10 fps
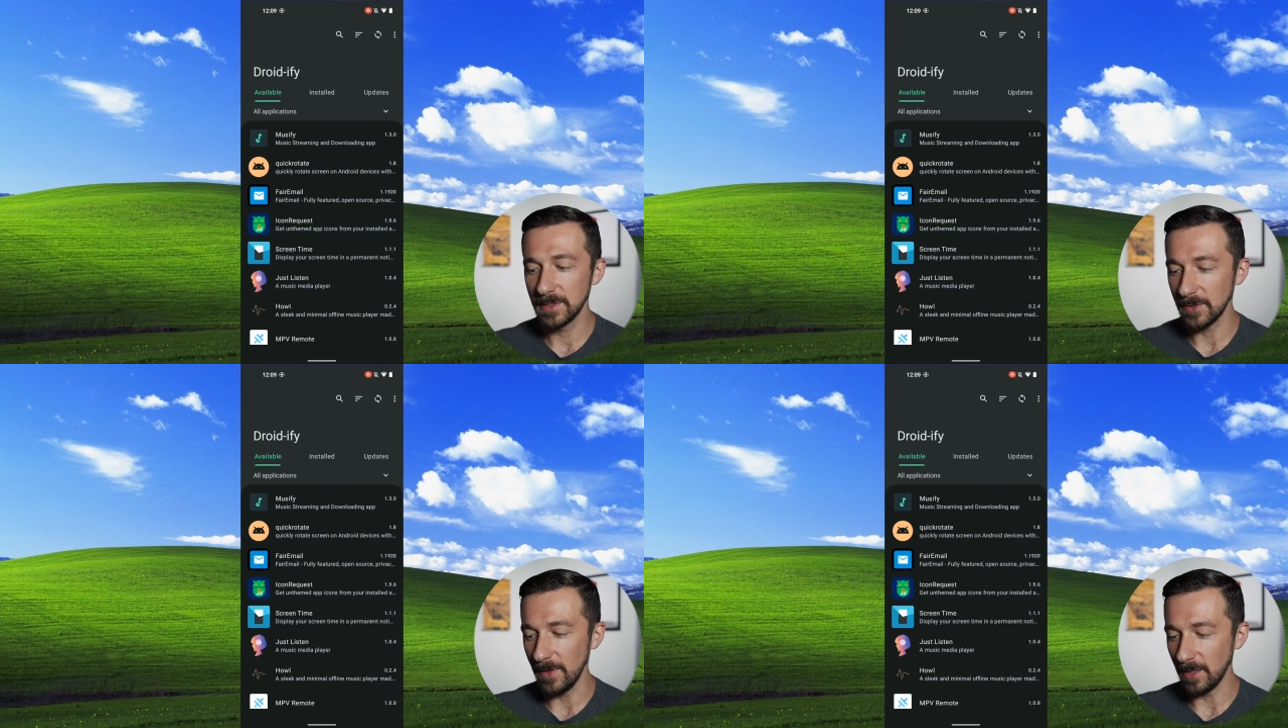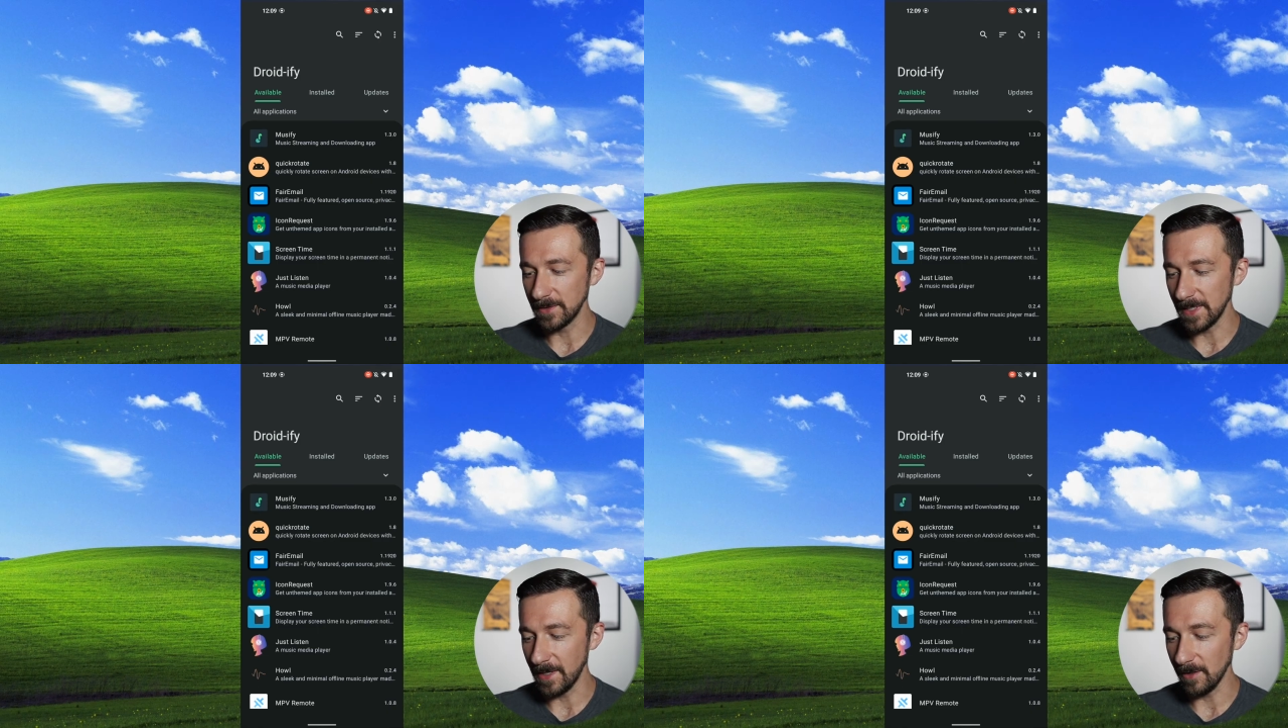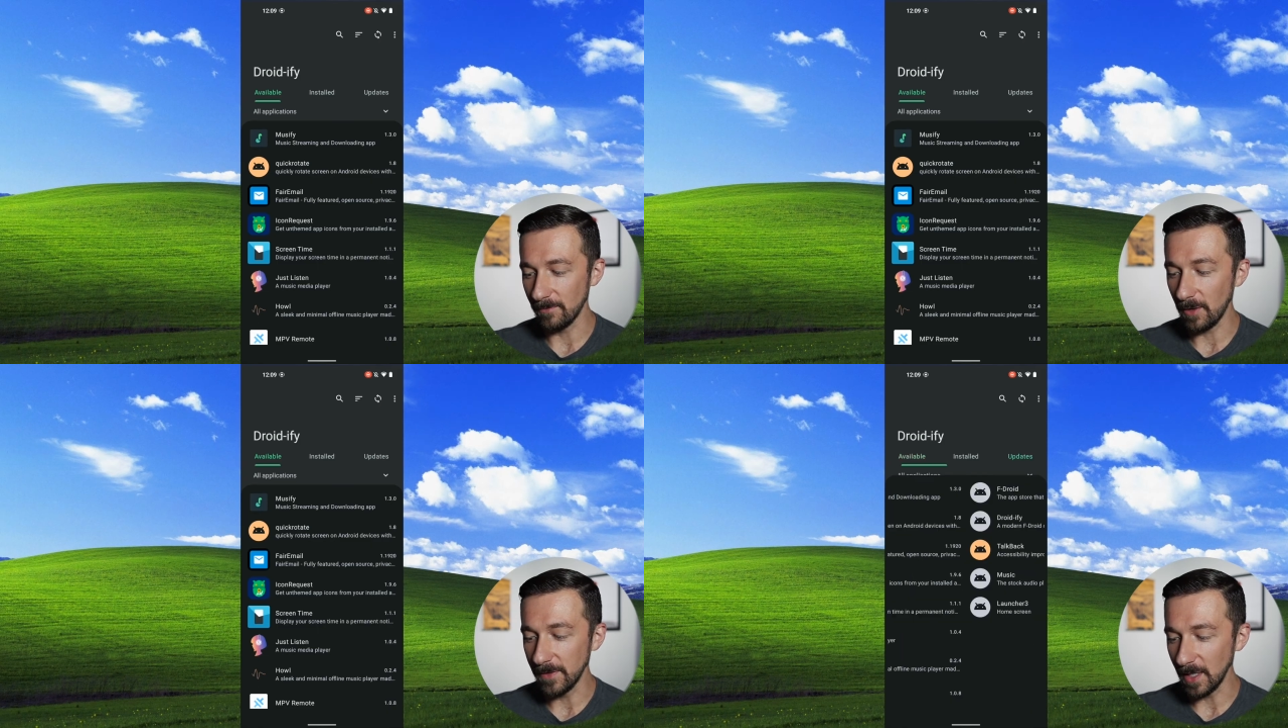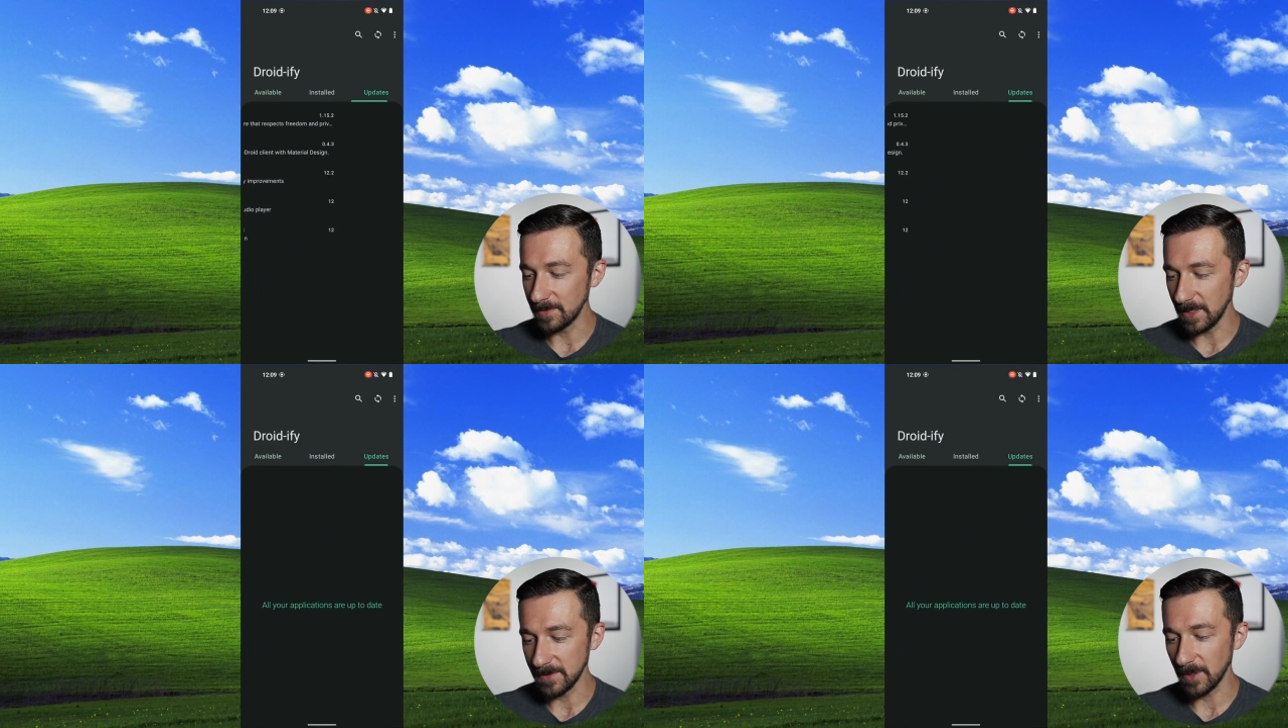so that'll take care of all the
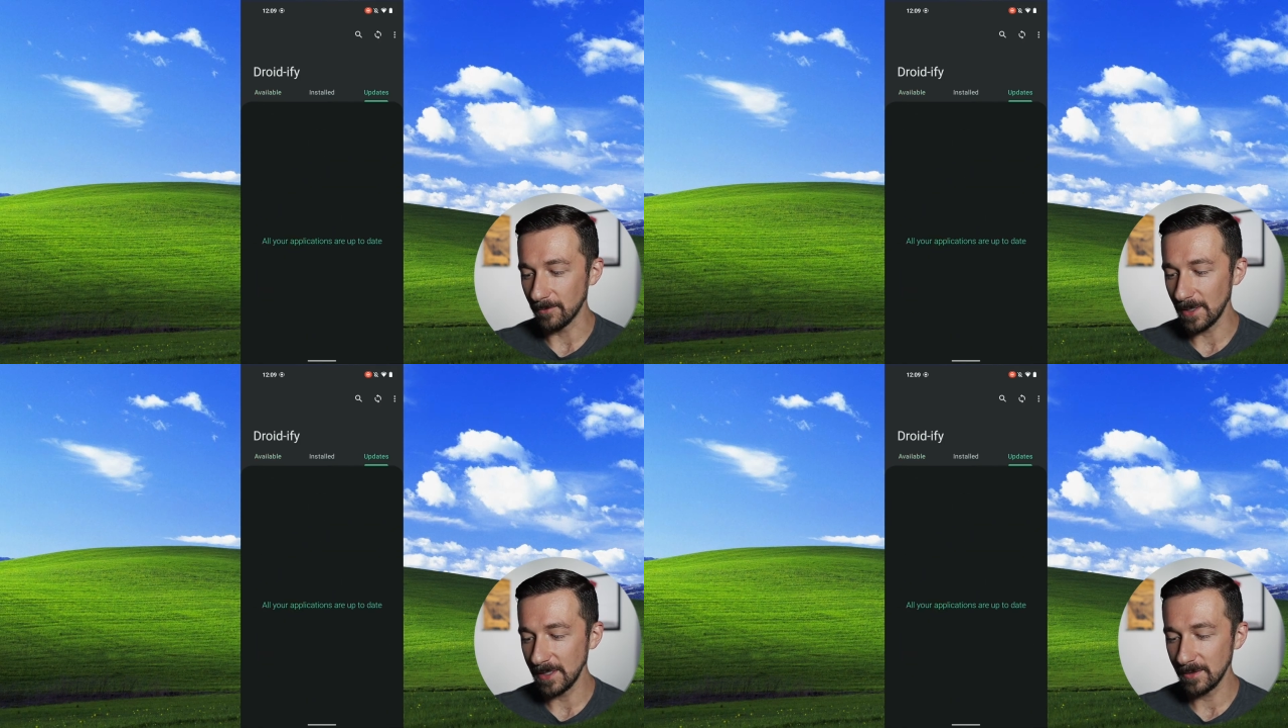updates already.